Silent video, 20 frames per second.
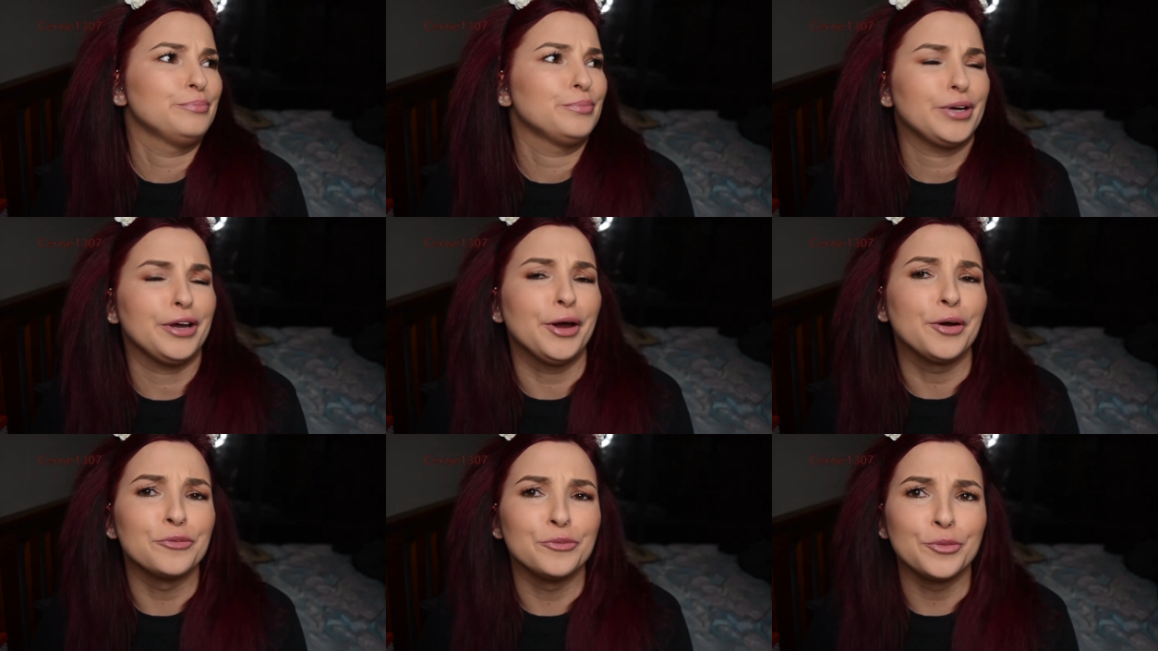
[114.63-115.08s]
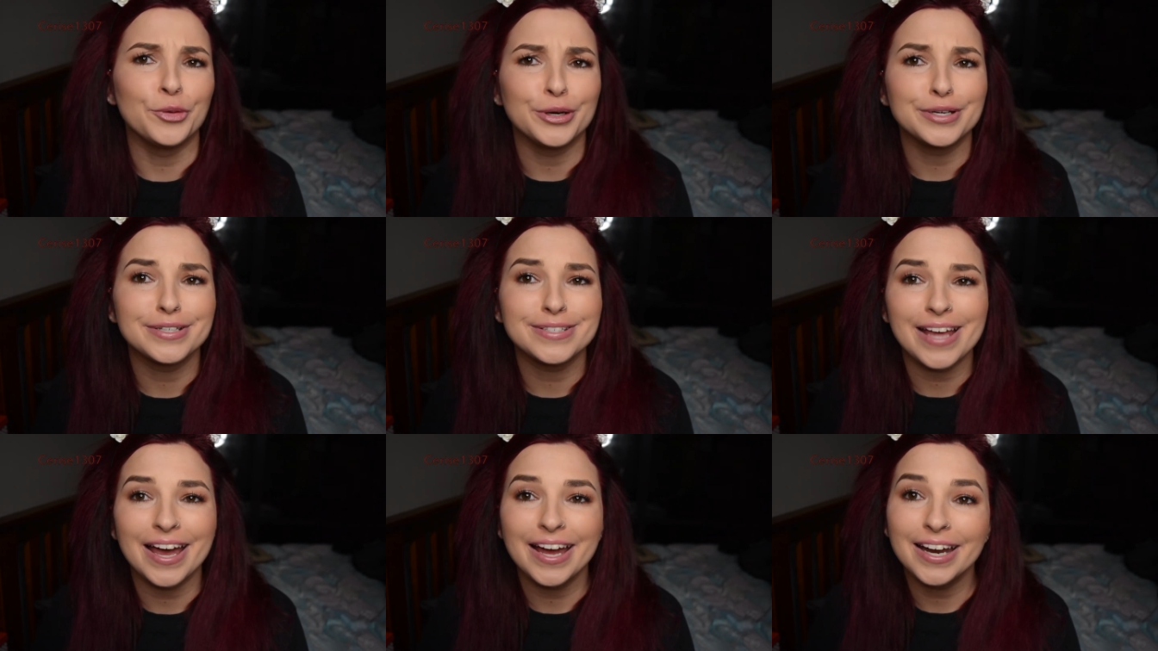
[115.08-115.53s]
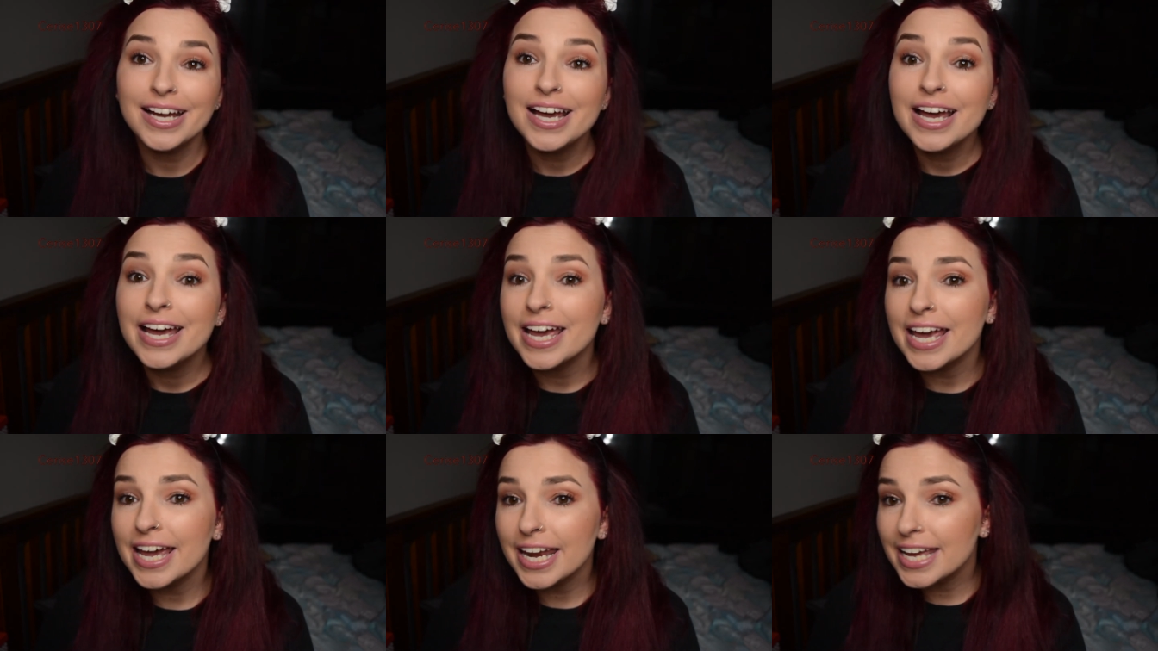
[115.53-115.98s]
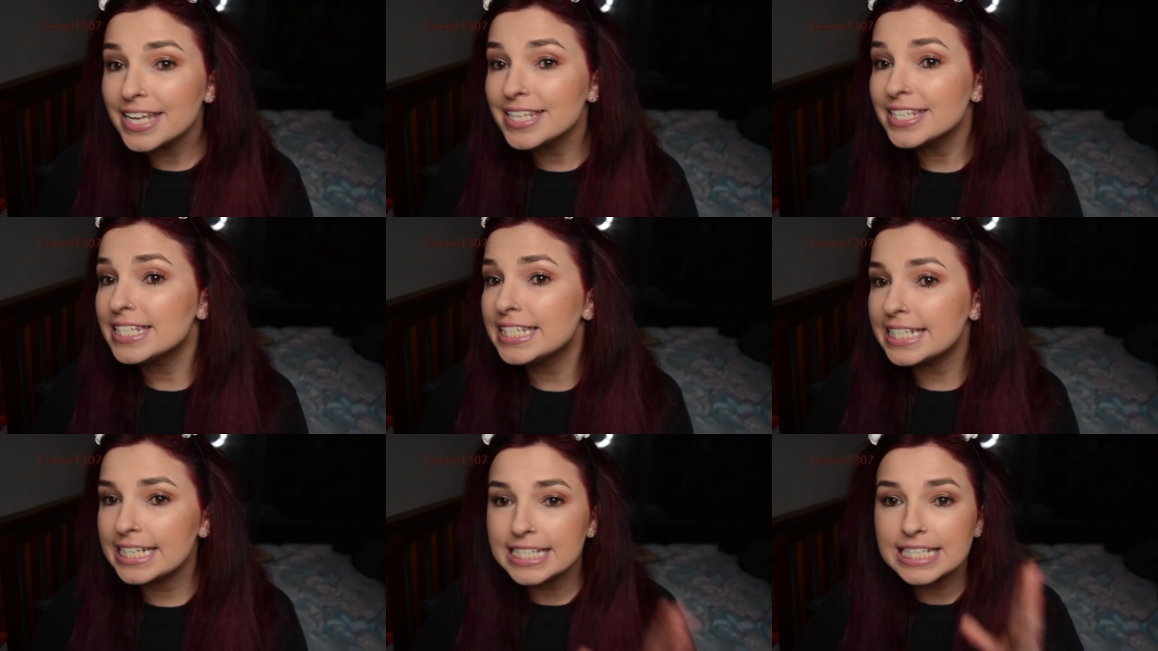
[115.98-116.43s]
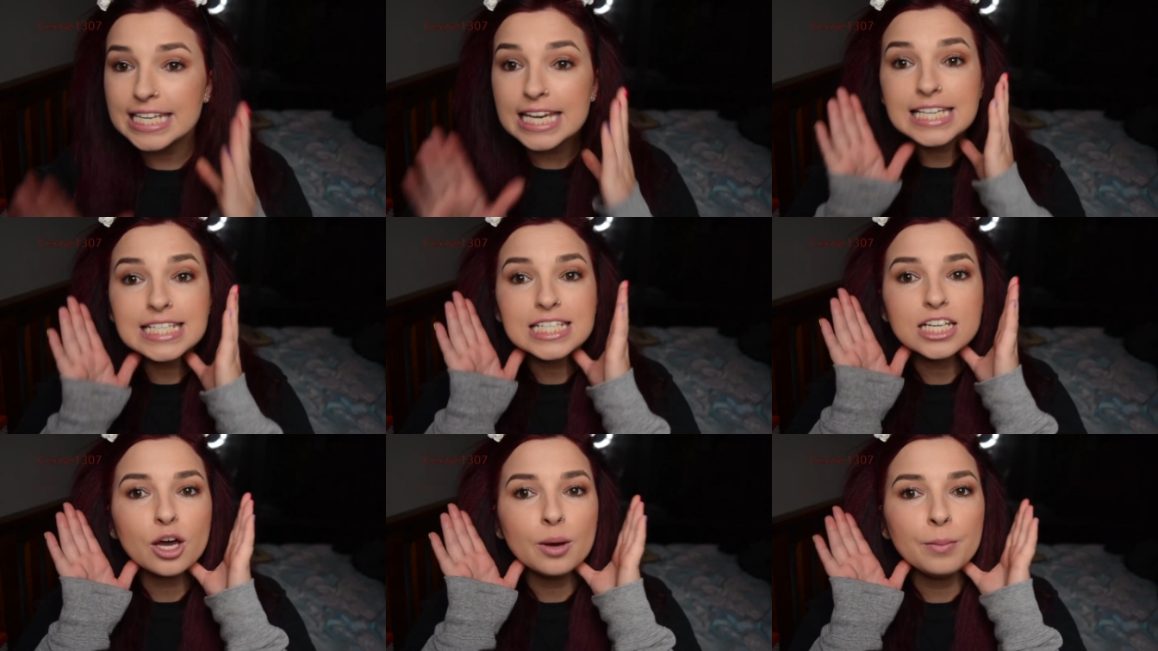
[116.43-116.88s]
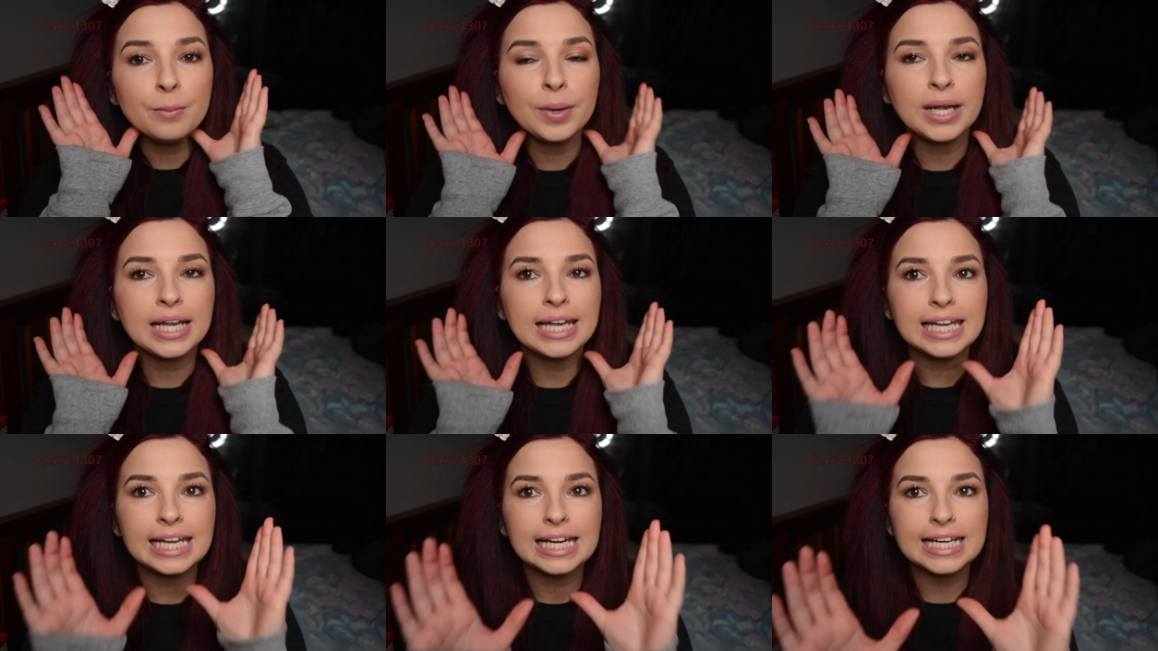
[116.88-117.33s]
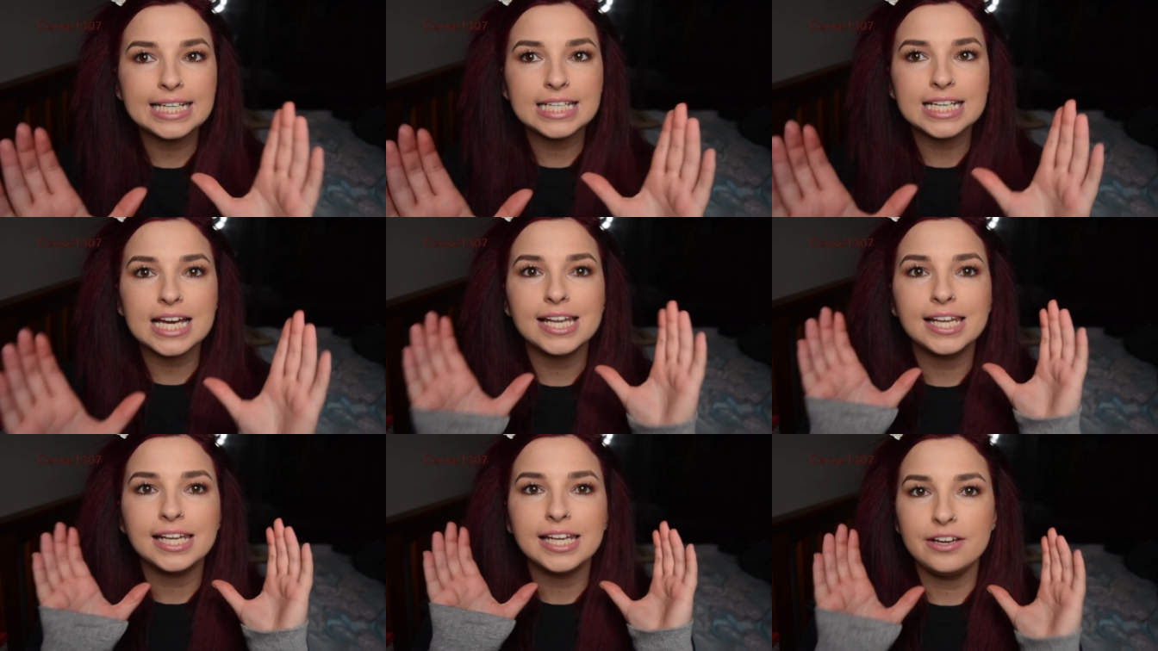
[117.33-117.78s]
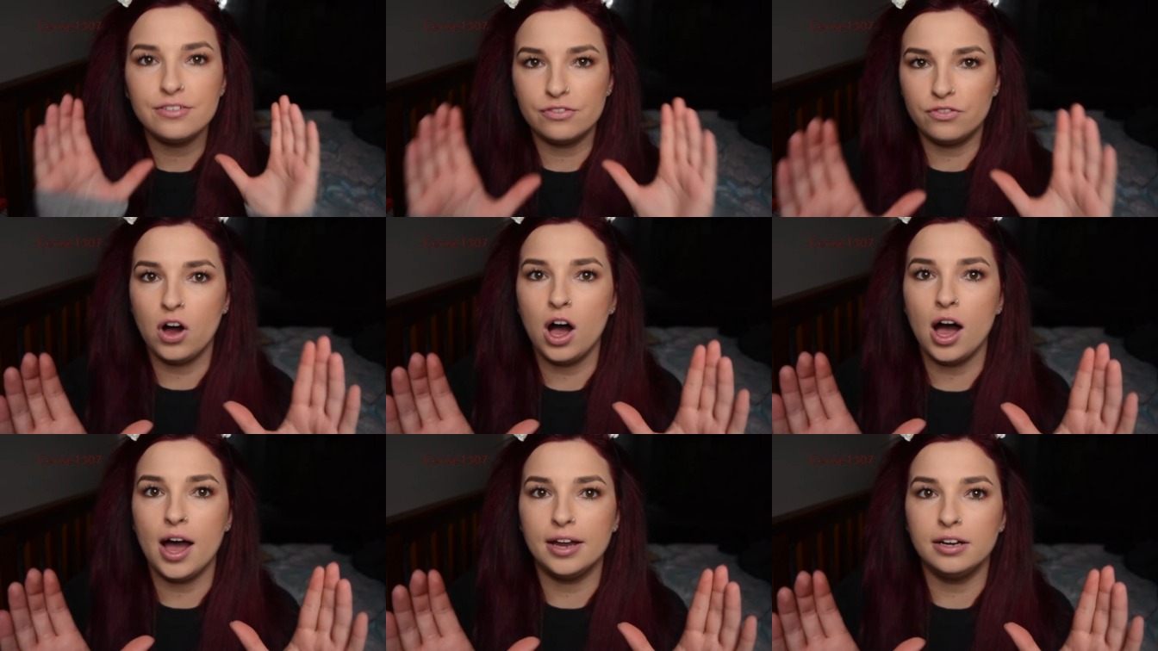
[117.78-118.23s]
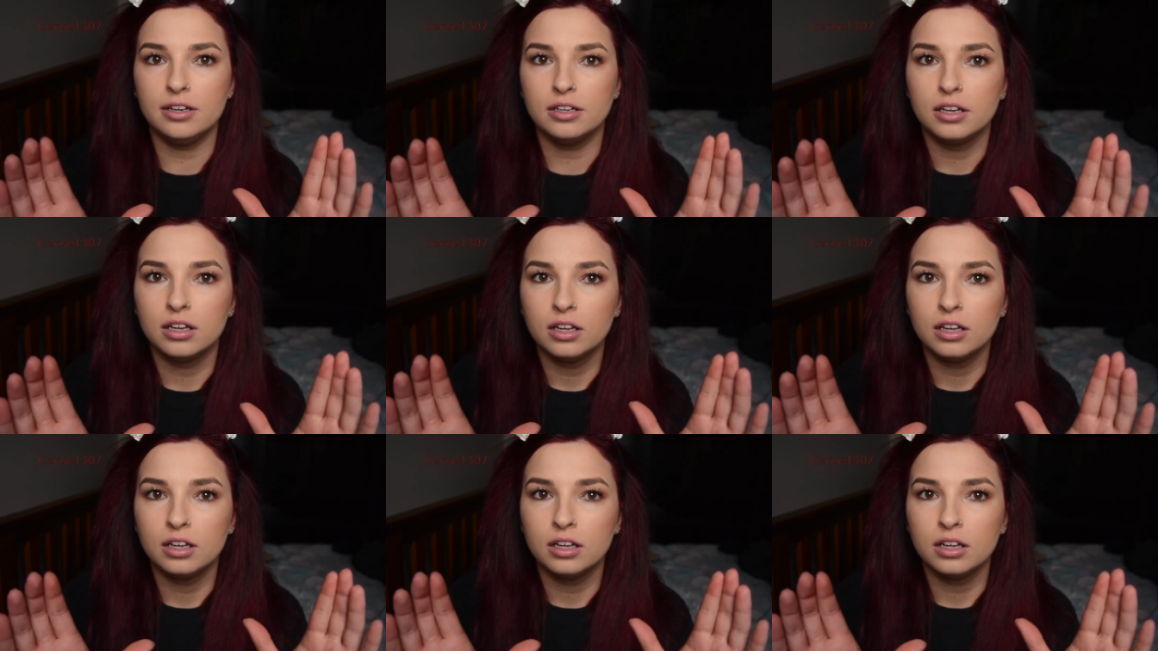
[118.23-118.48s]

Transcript: Kind of word is that? It has set. It's completely fine.